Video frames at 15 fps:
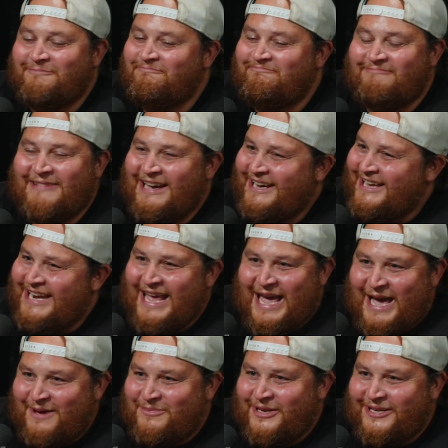not going to
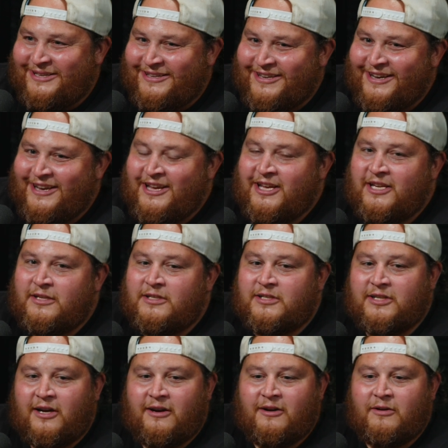happen.
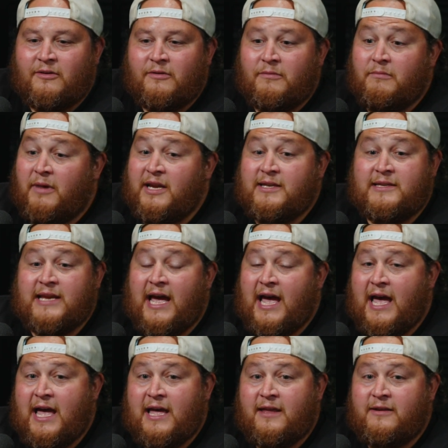So my
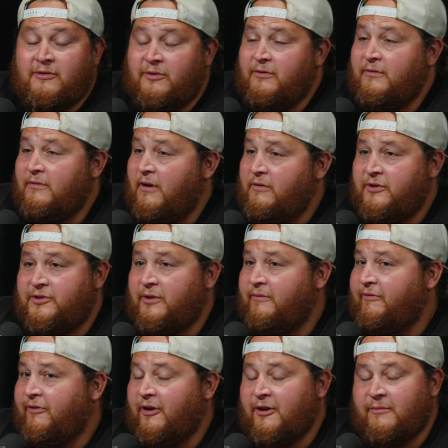dad, who owned his own
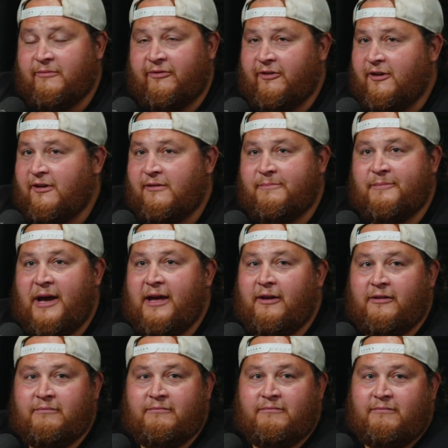firm for,
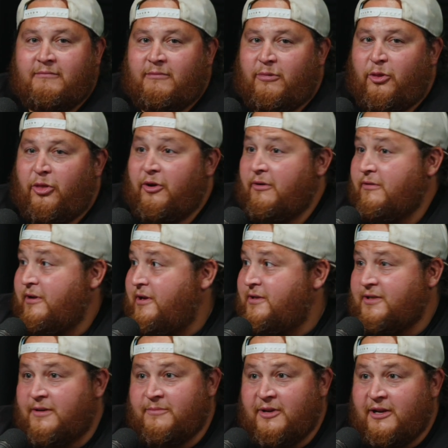30
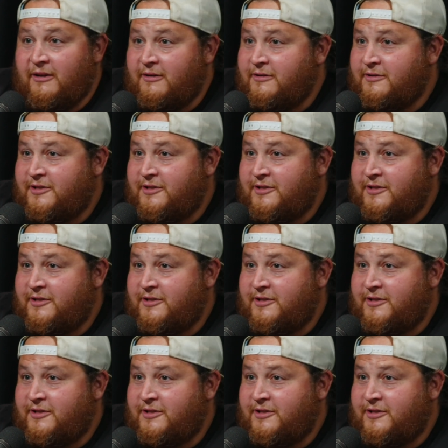some years